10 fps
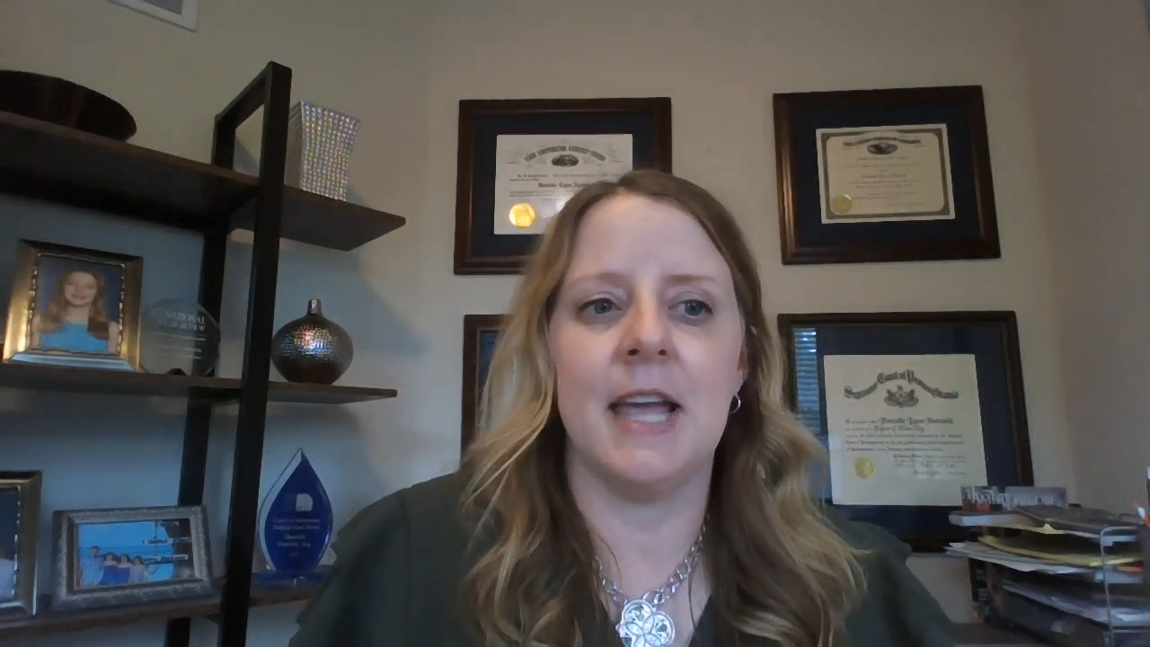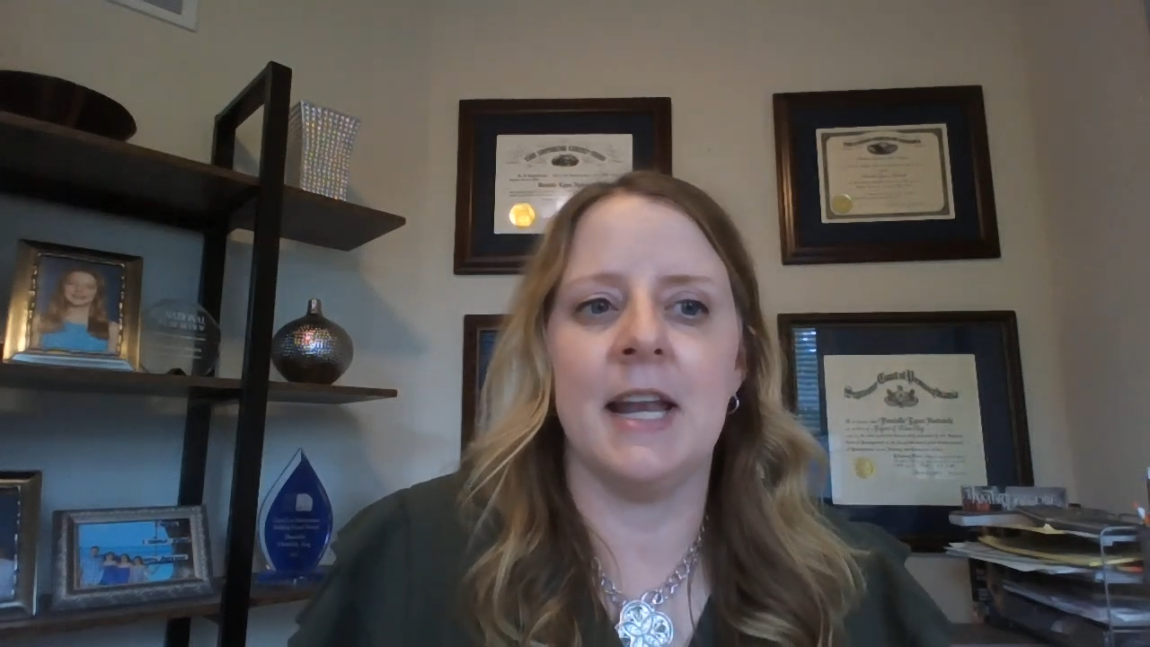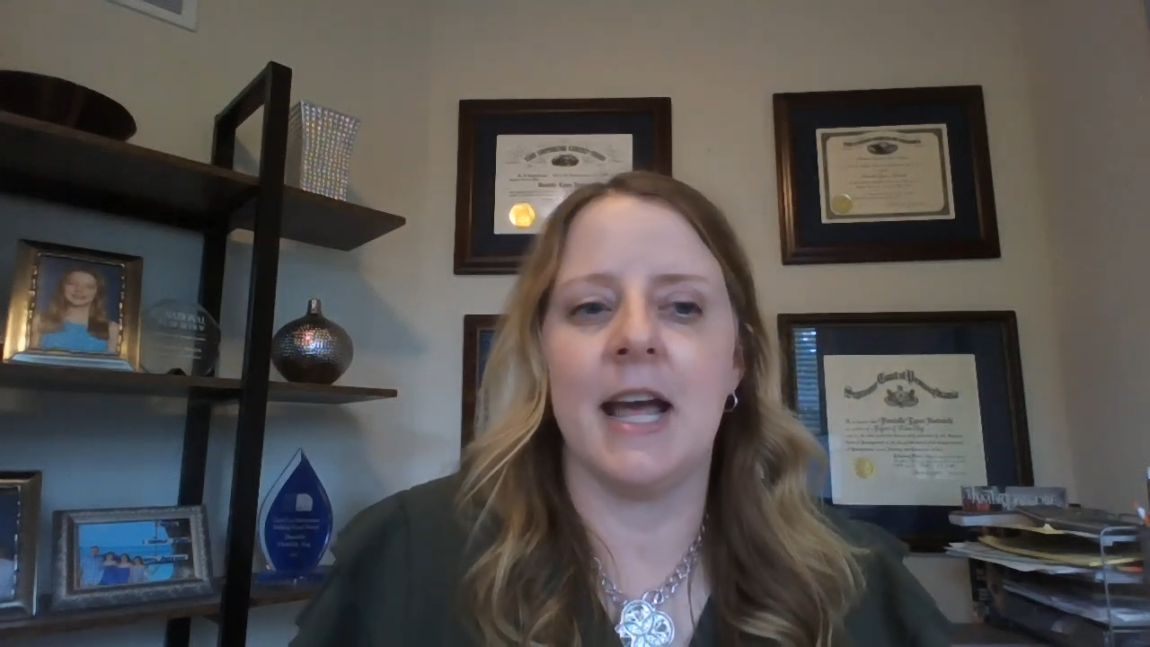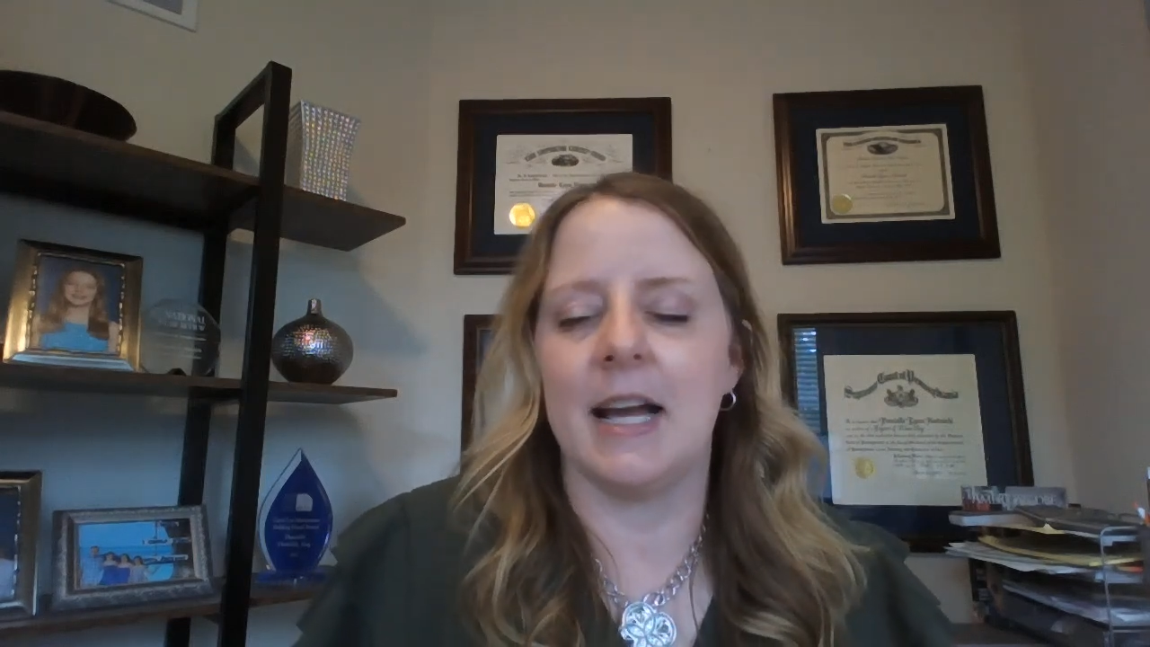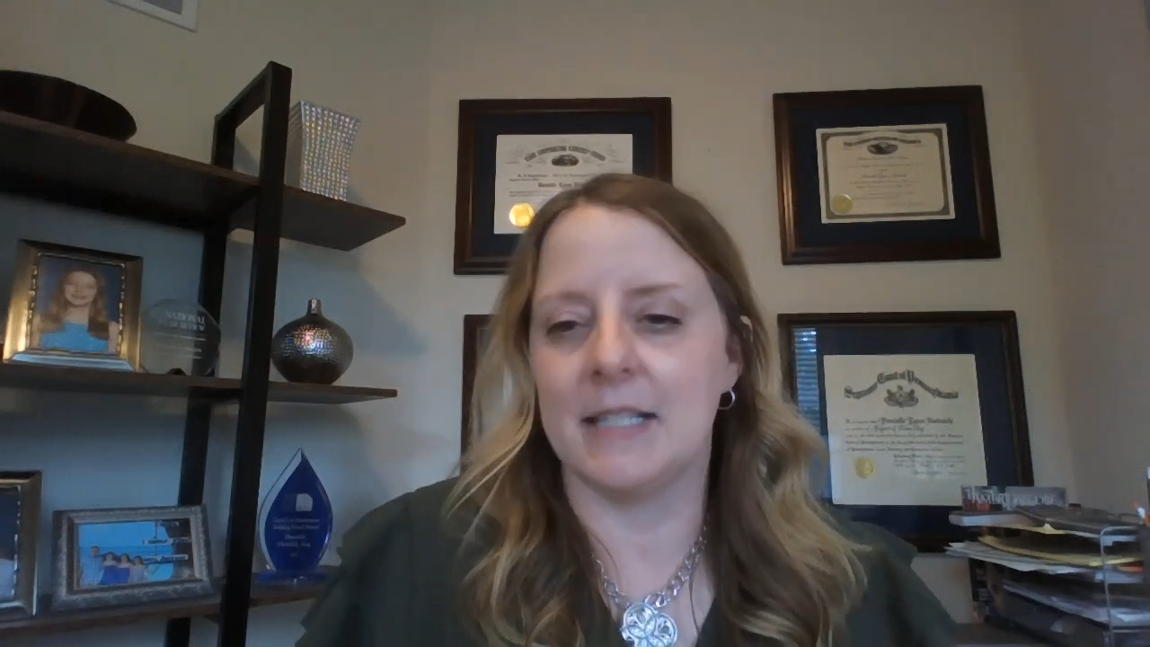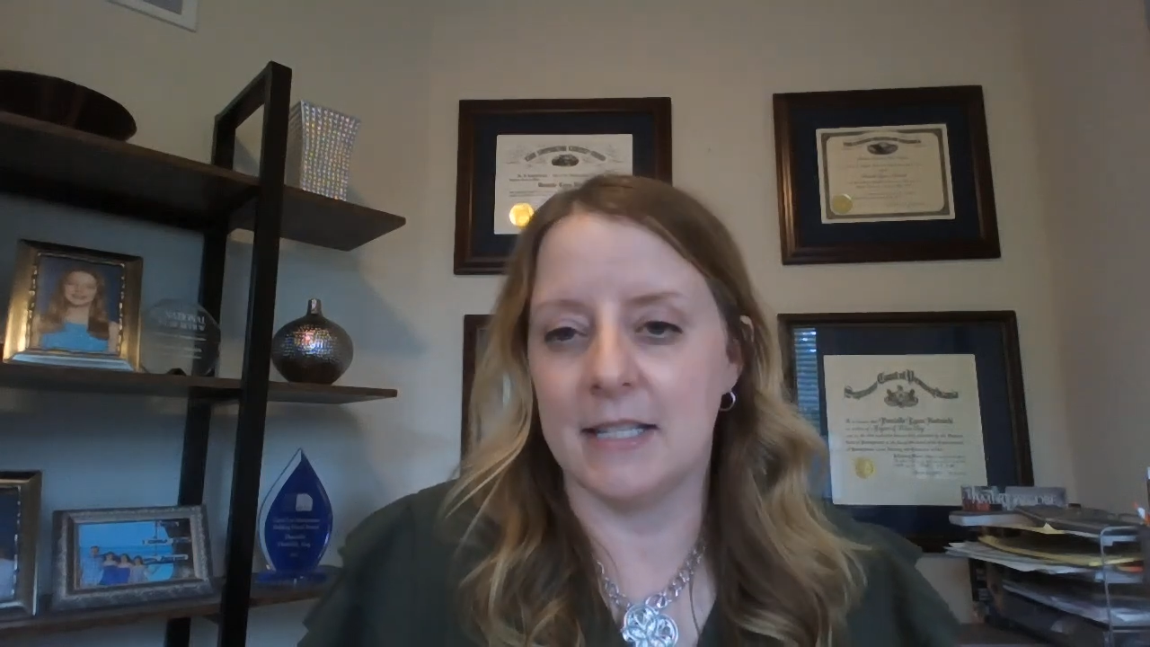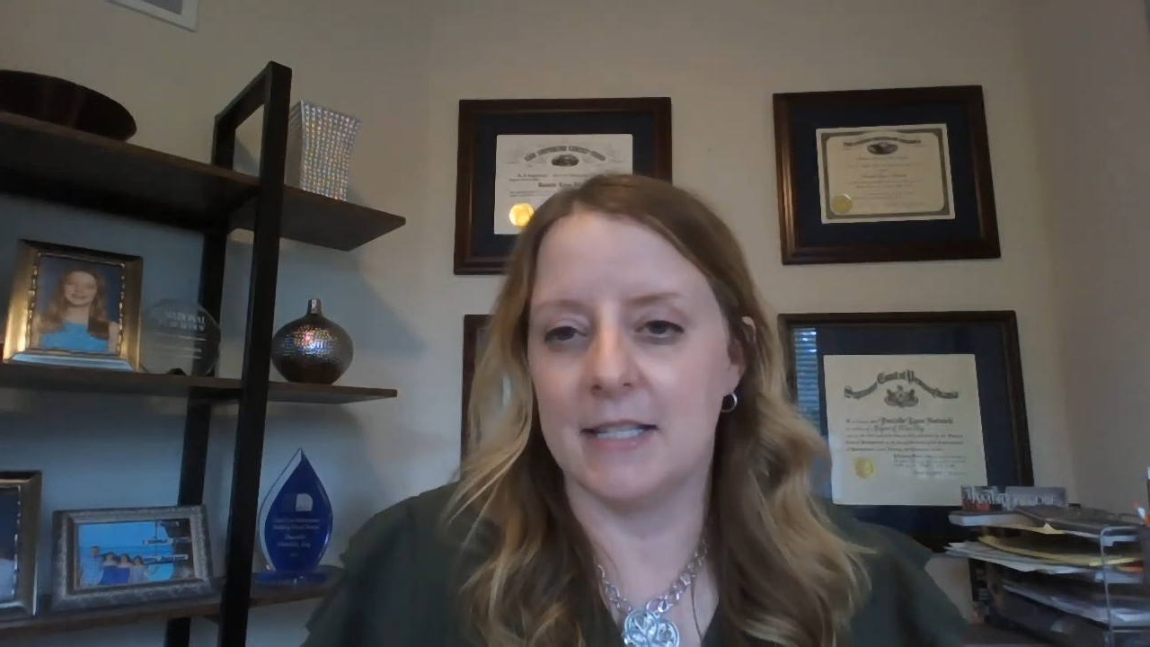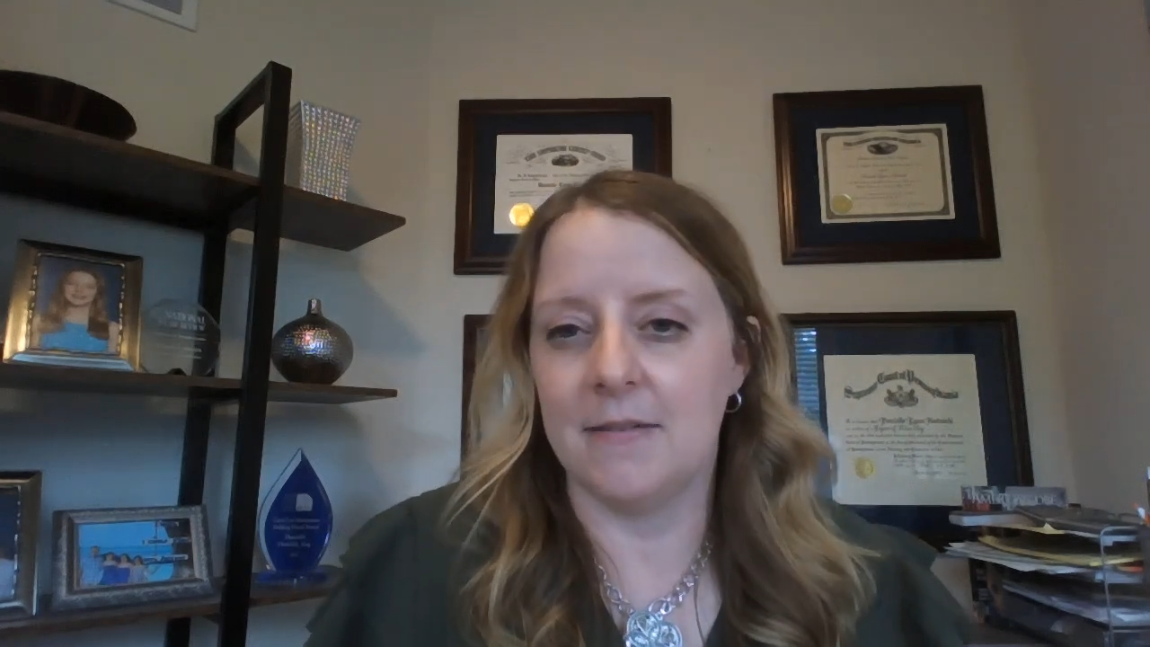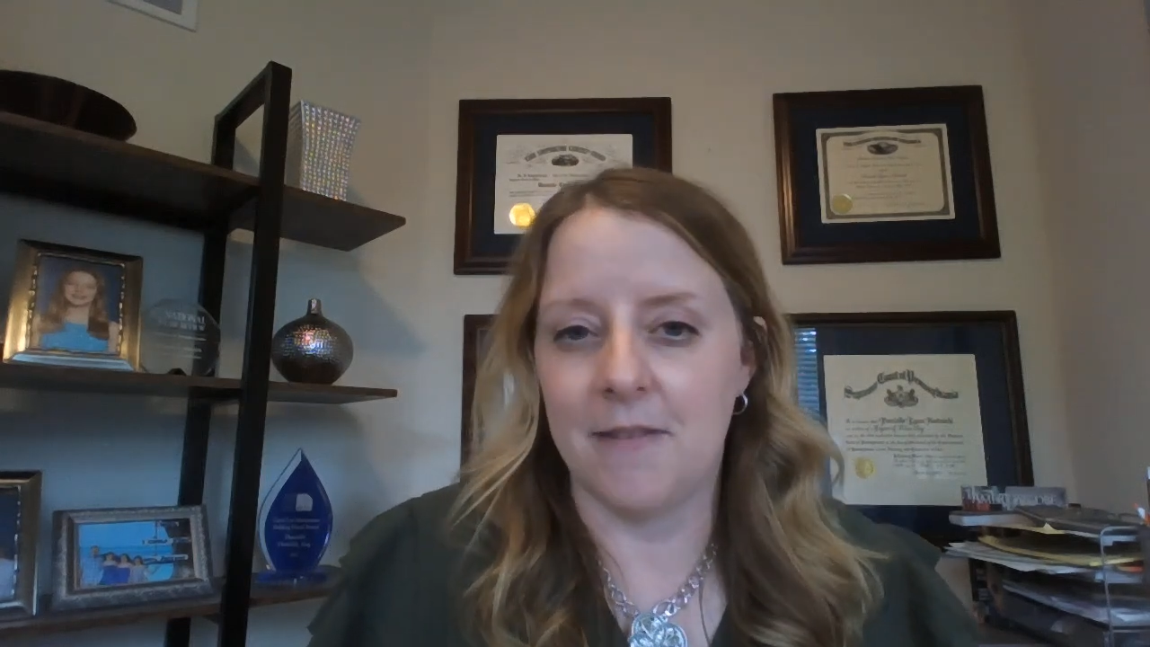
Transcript: gain access to